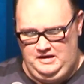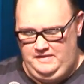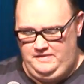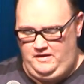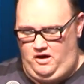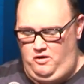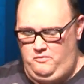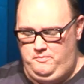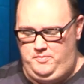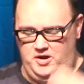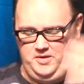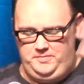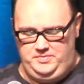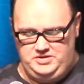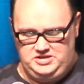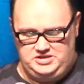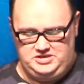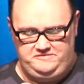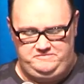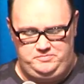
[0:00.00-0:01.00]
The whole
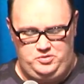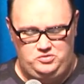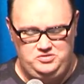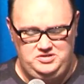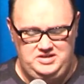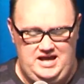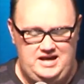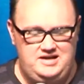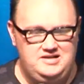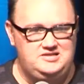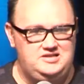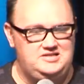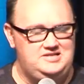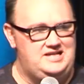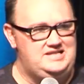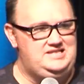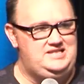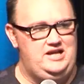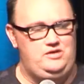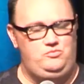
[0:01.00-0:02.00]
purpose of Paul's letters, as
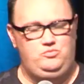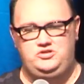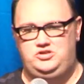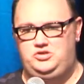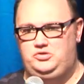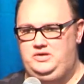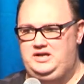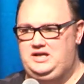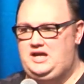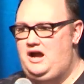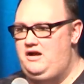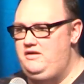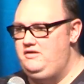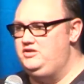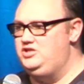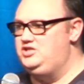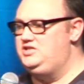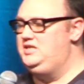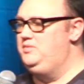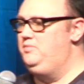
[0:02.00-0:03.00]
I said, was to
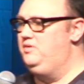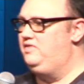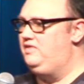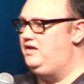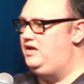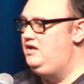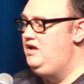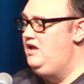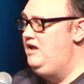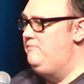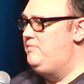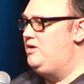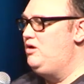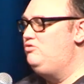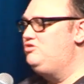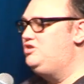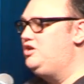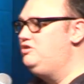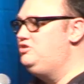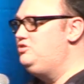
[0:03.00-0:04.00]
encourage Timothy, but
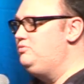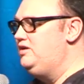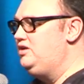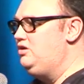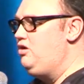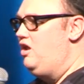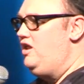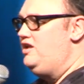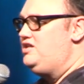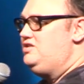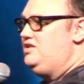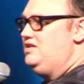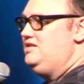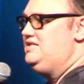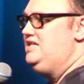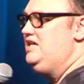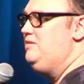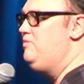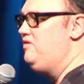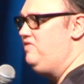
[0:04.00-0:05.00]
also to acknowledge that
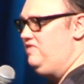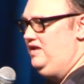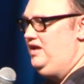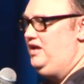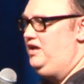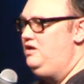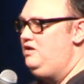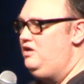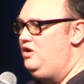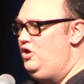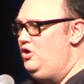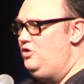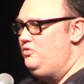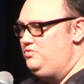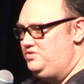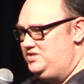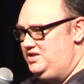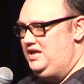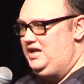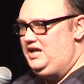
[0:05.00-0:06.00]
Timothy
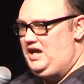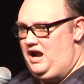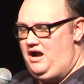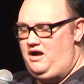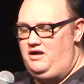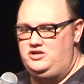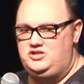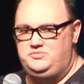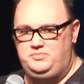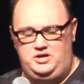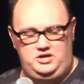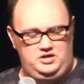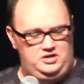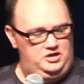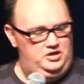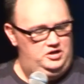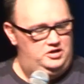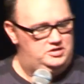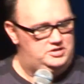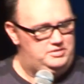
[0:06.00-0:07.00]
was an encouragement
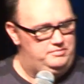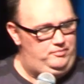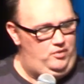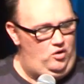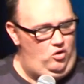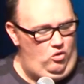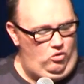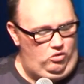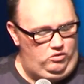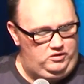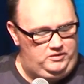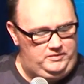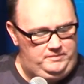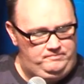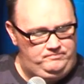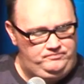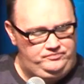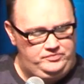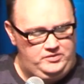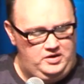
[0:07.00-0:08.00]
to Paul.
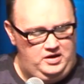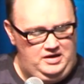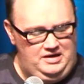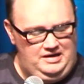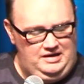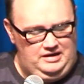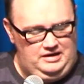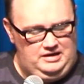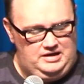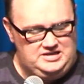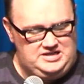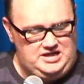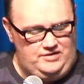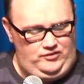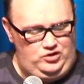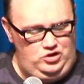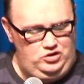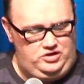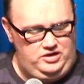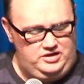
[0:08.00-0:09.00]
Let's have
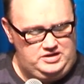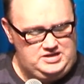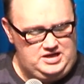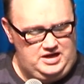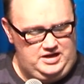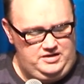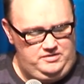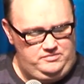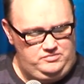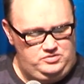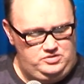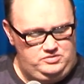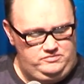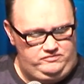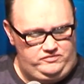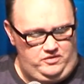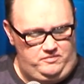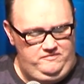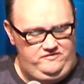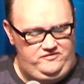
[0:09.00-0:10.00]
a look at uh,
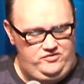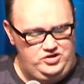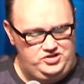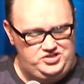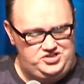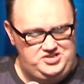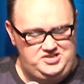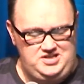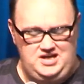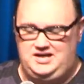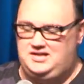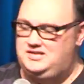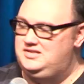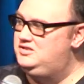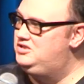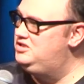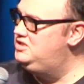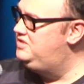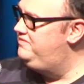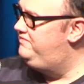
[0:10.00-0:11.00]
from verse
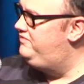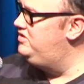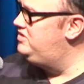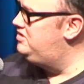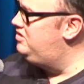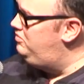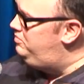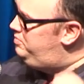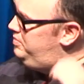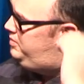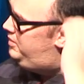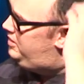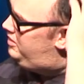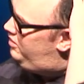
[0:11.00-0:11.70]
6, just the first little bit